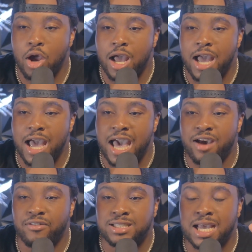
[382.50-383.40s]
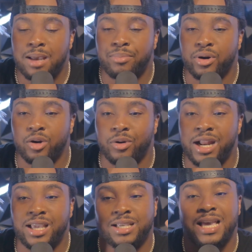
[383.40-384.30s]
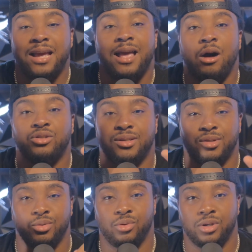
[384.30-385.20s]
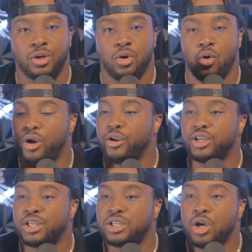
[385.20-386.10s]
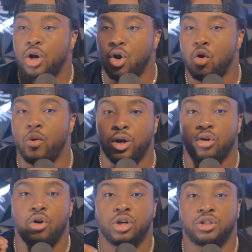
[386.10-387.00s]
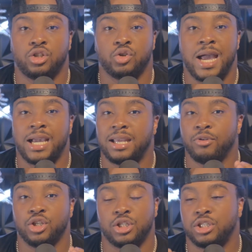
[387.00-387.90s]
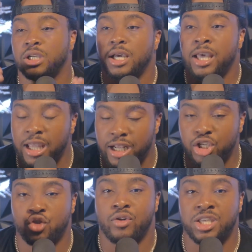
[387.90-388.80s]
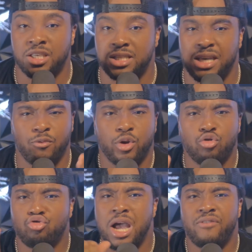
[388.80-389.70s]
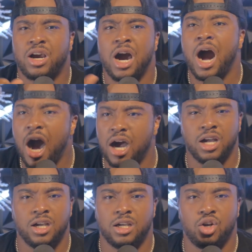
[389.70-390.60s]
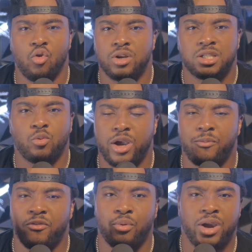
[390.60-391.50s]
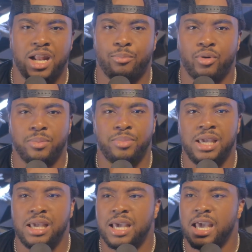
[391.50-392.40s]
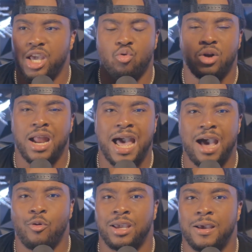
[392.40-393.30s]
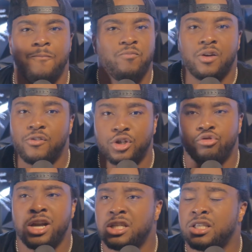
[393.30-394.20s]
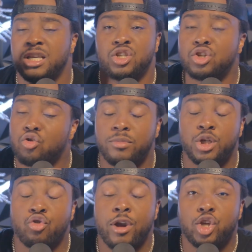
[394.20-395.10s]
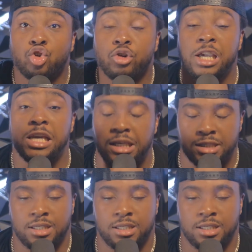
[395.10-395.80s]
have a time period where they get at altitude, or they're just going across the track and we're just hitting stretches. Even when you drive a car, going somewhere from point A to point B, and you on the highway, for stretches, it's just gonna be straight trees,